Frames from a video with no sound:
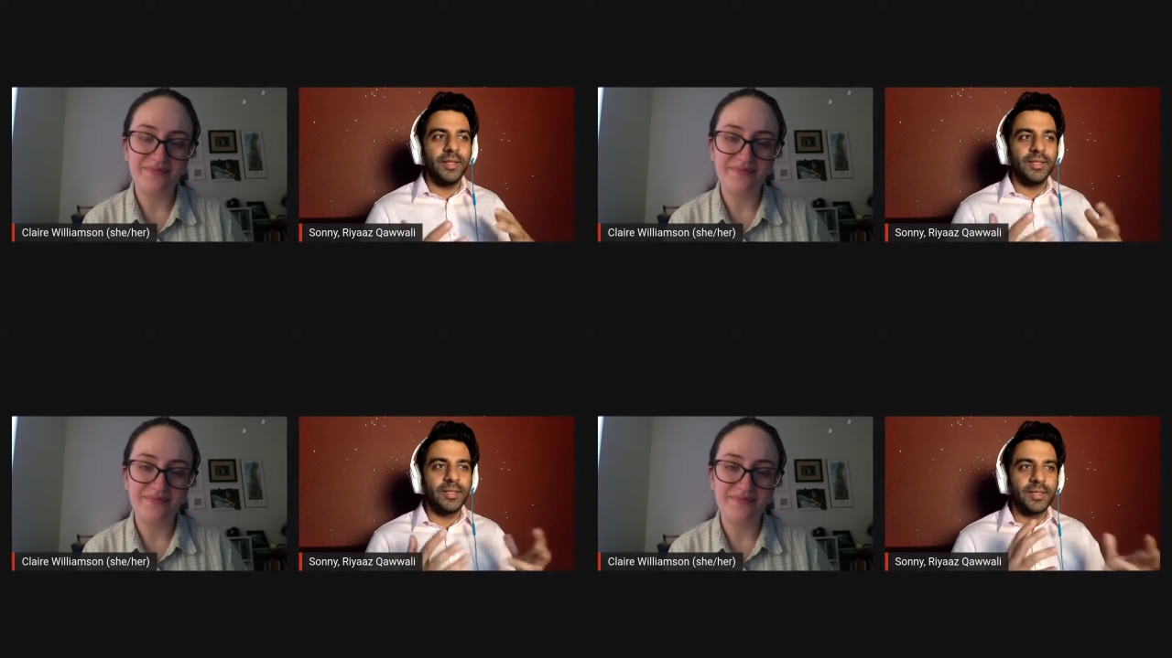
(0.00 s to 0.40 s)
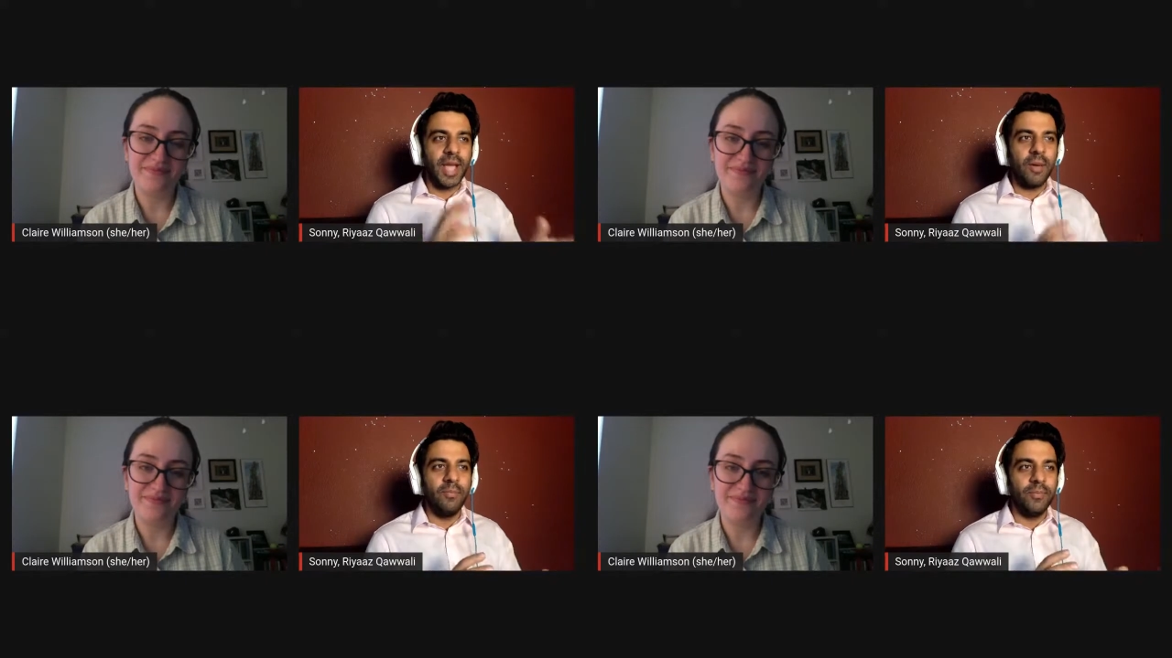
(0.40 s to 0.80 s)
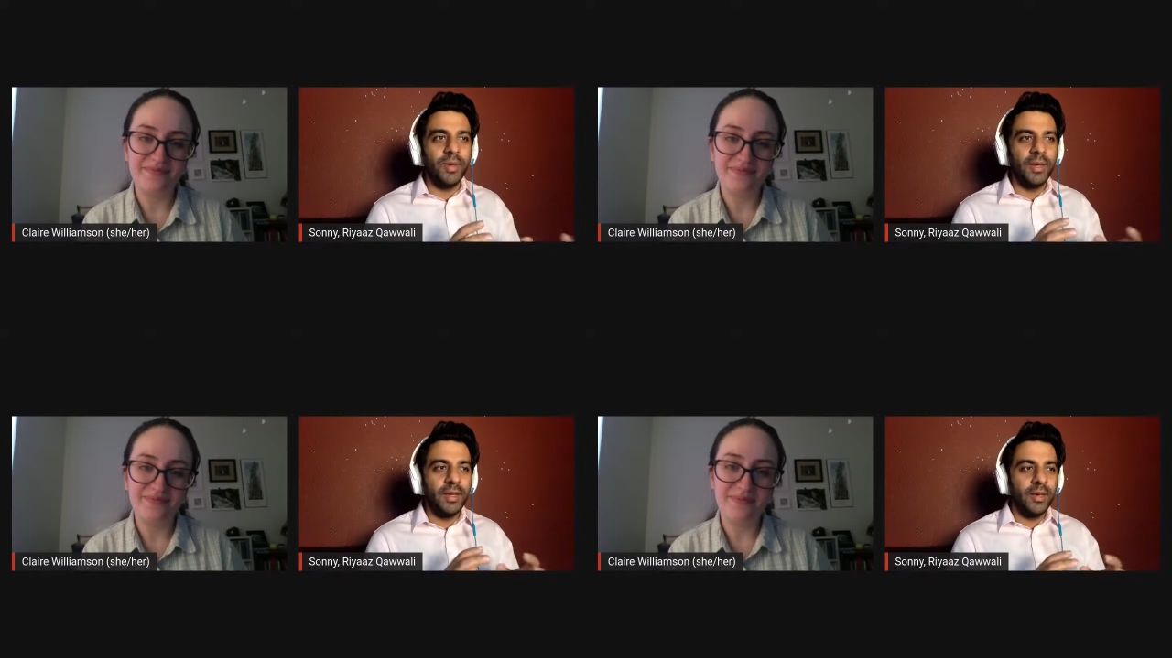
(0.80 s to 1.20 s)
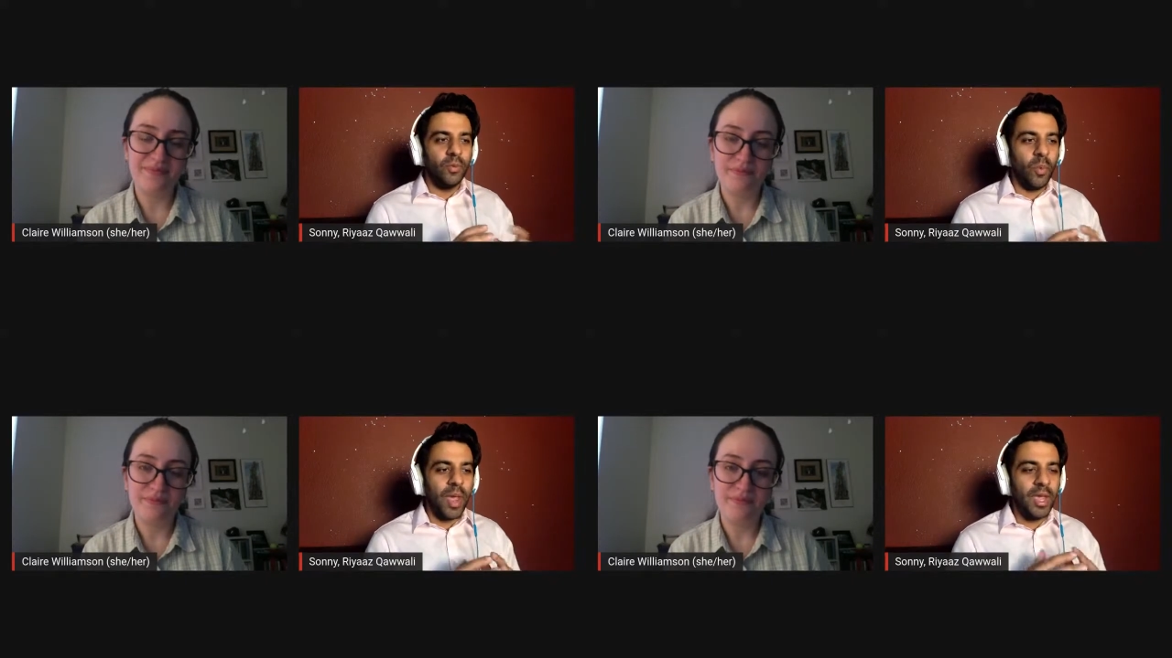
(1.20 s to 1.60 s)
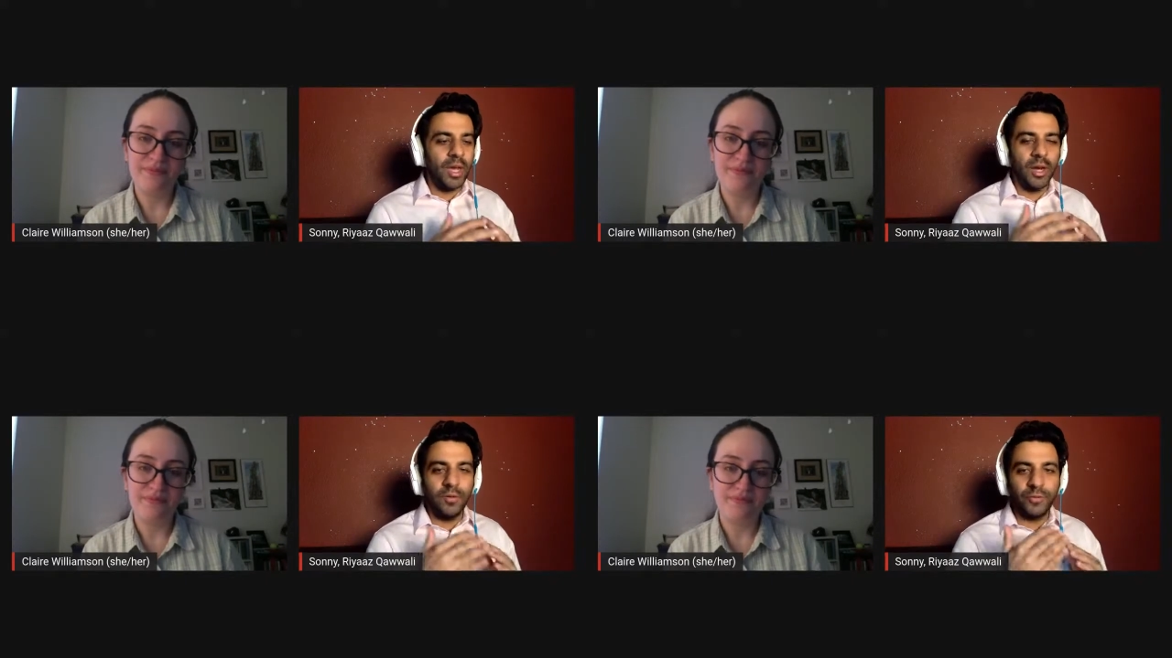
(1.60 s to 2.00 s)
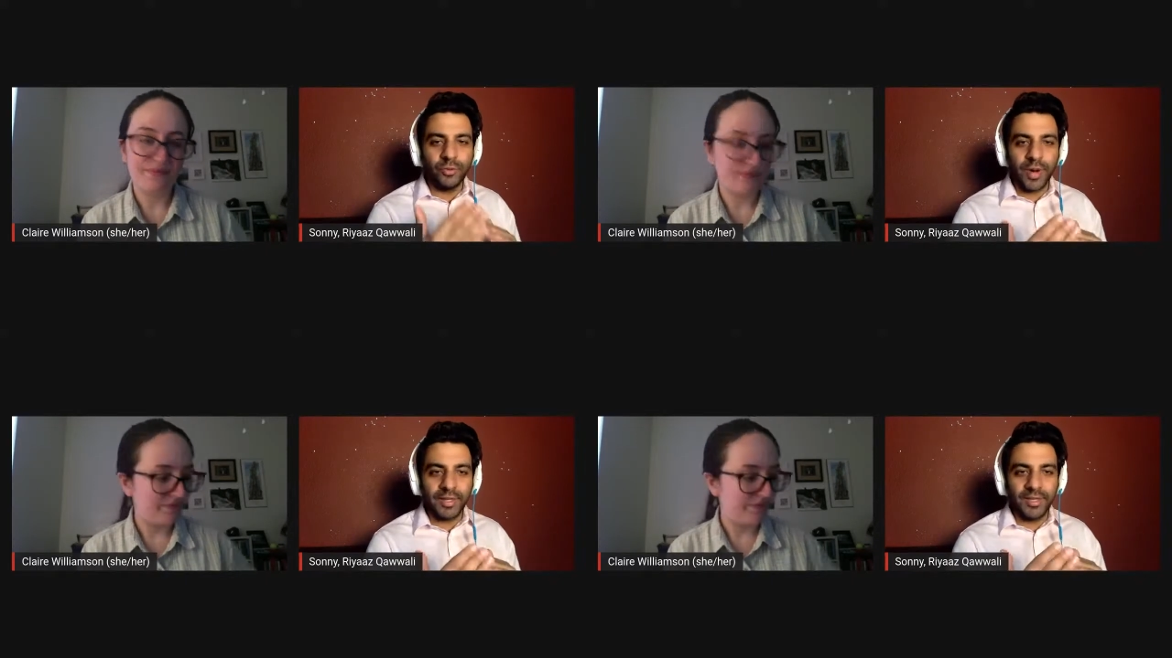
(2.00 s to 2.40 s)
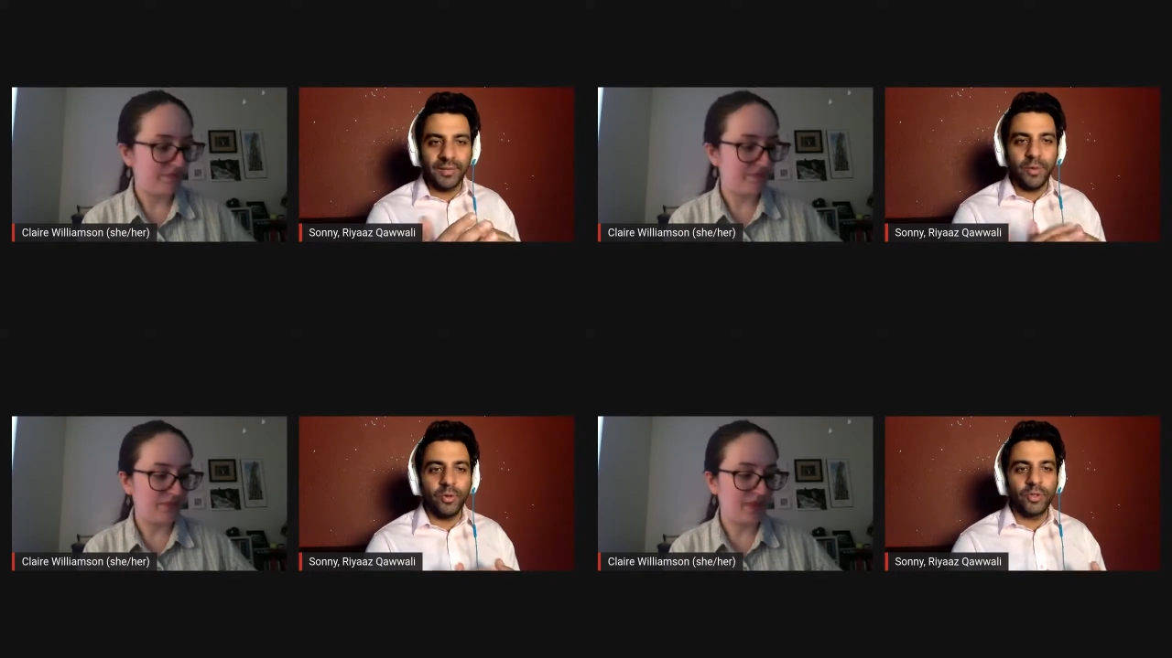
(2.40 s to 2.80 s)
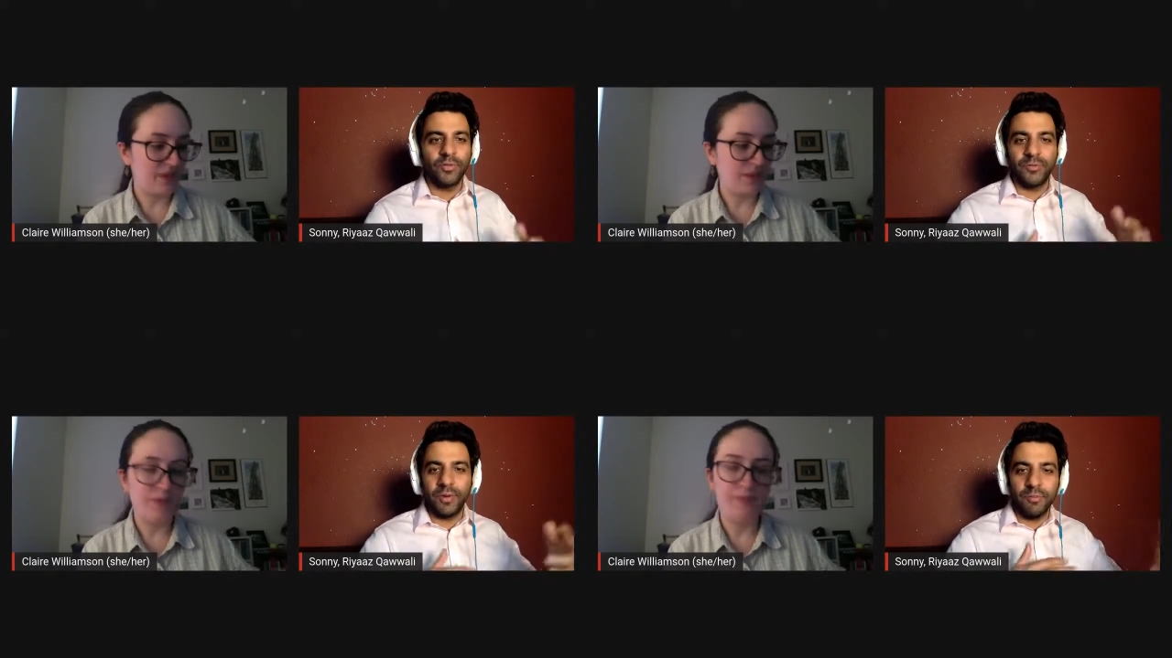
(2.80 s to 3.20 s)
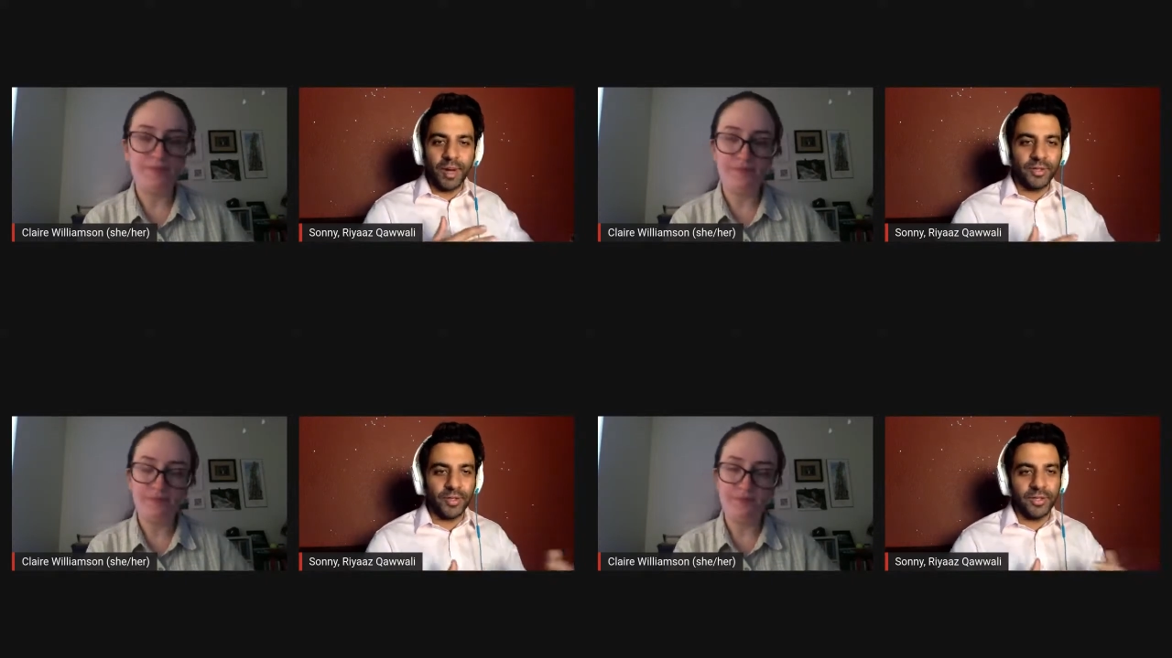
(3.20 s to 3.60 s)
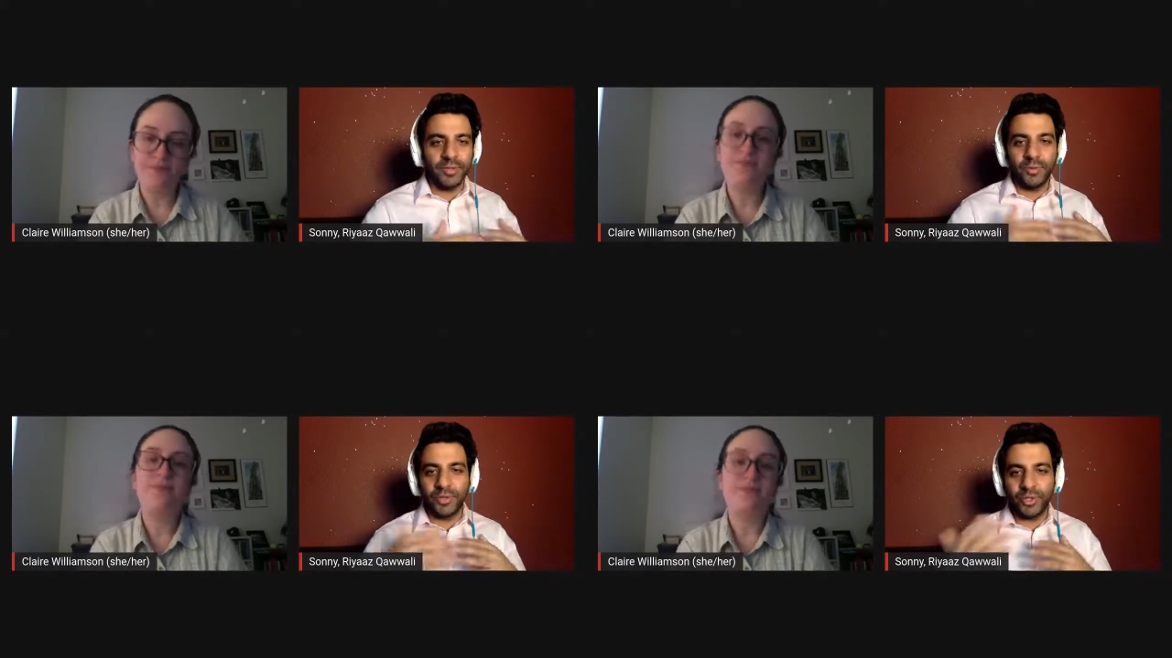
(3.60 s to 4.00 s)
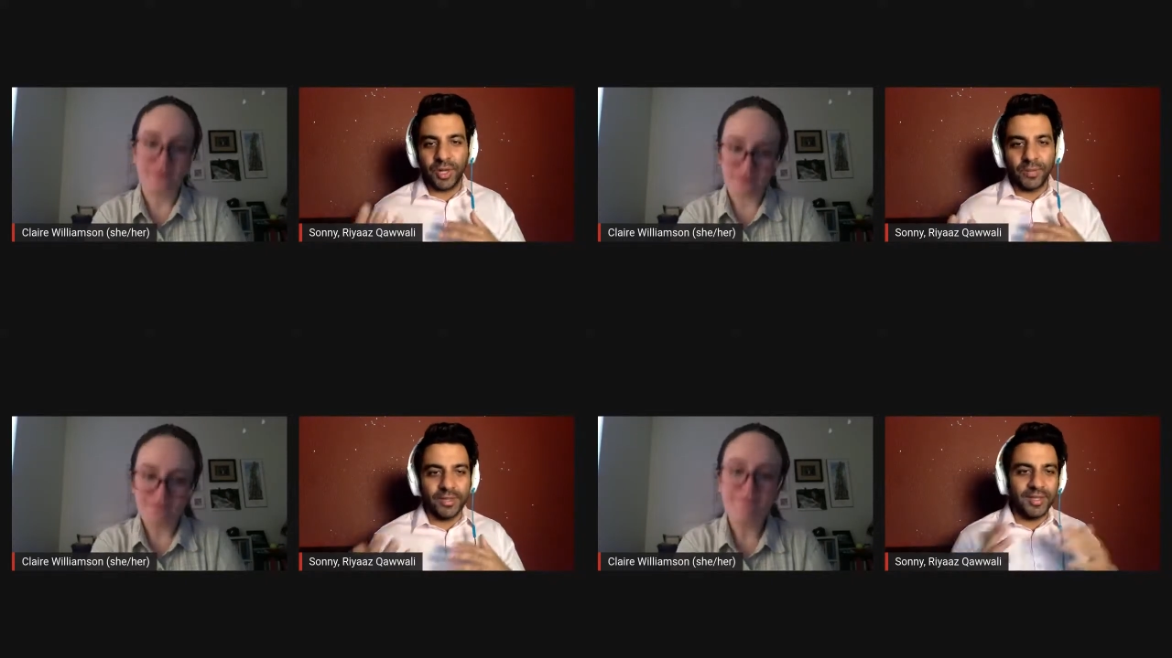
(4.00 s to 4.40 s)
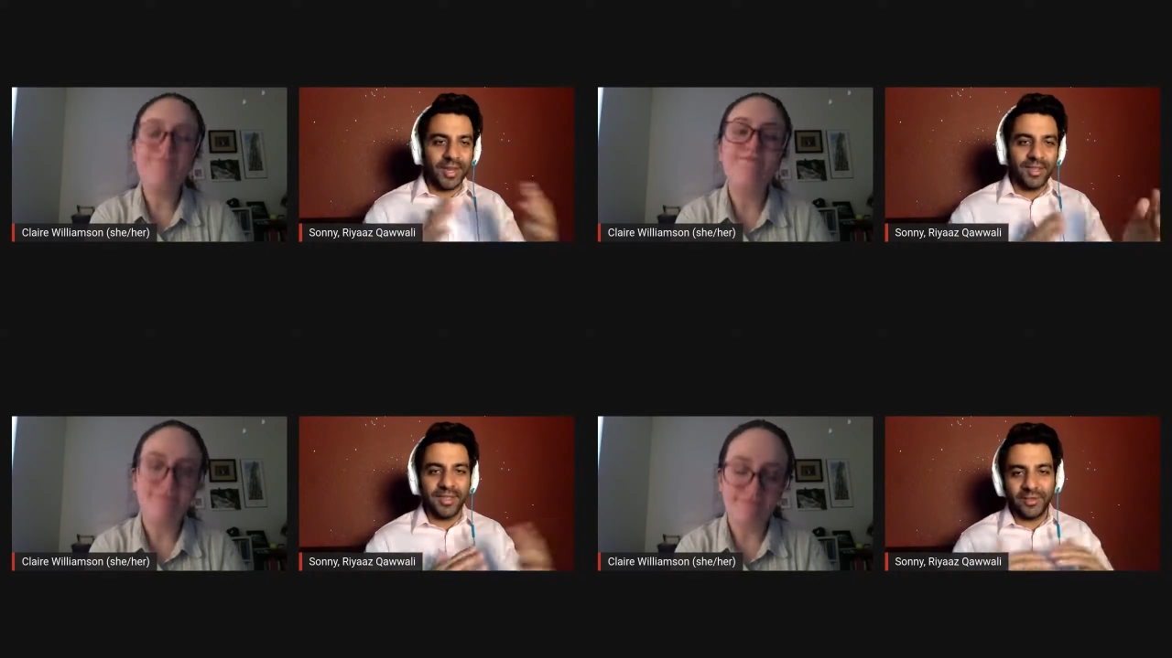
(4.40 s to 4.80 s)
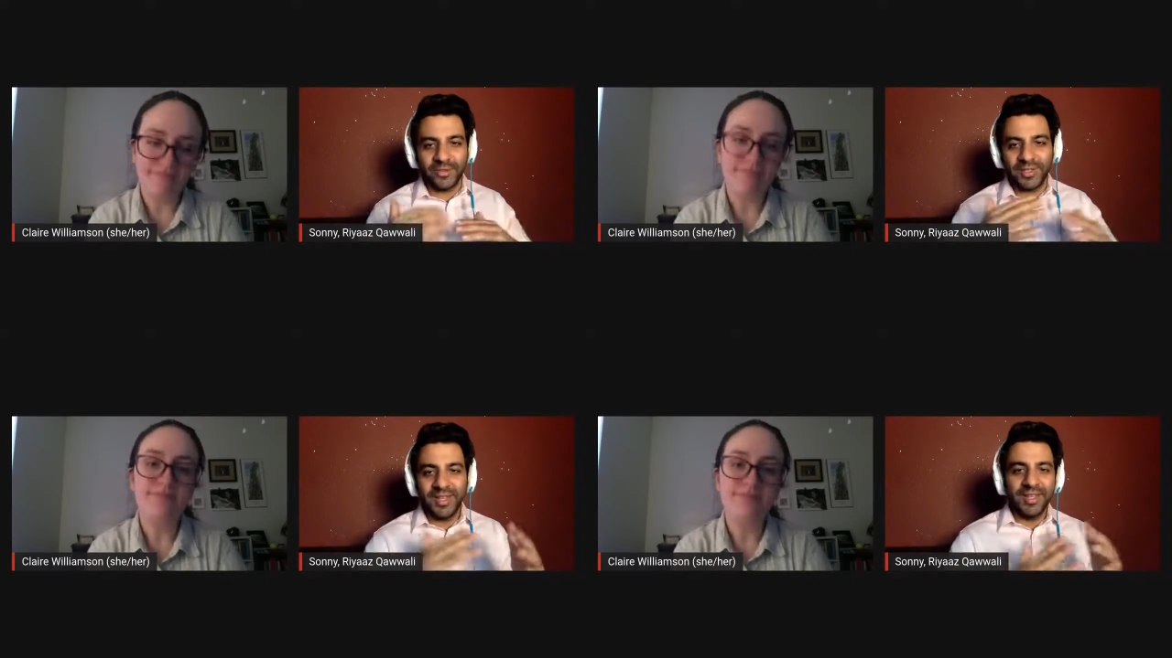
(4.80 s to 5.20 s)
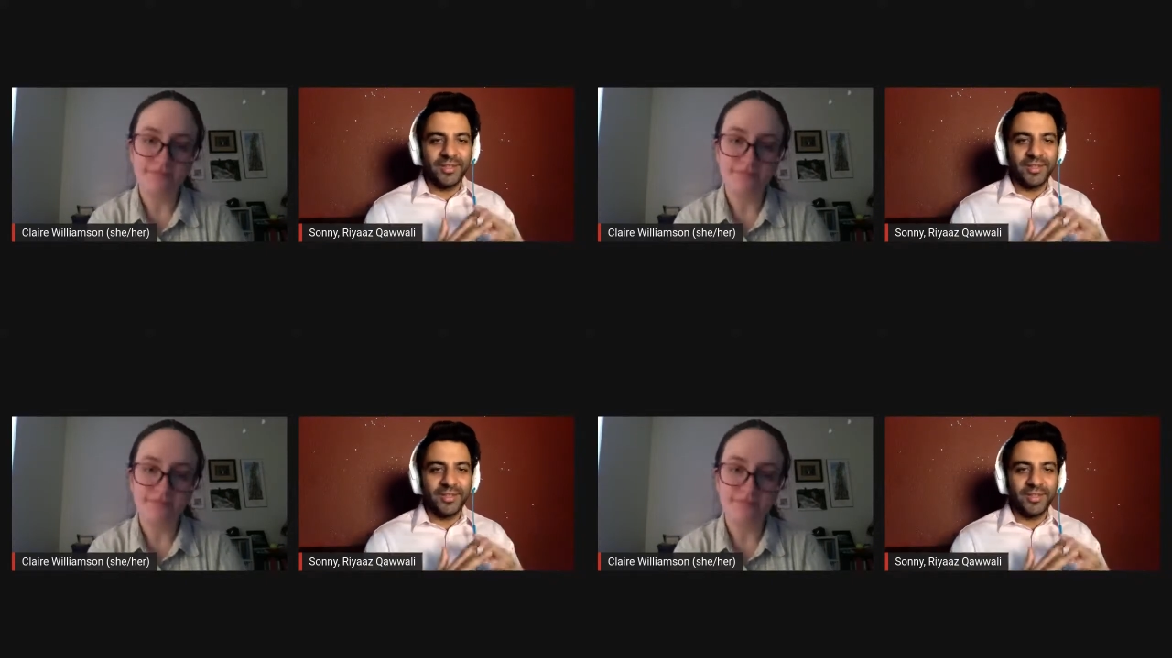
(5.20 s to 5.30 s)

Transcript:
Speaker 1: some way of directing emotion from bhajans or shabads, and I think there's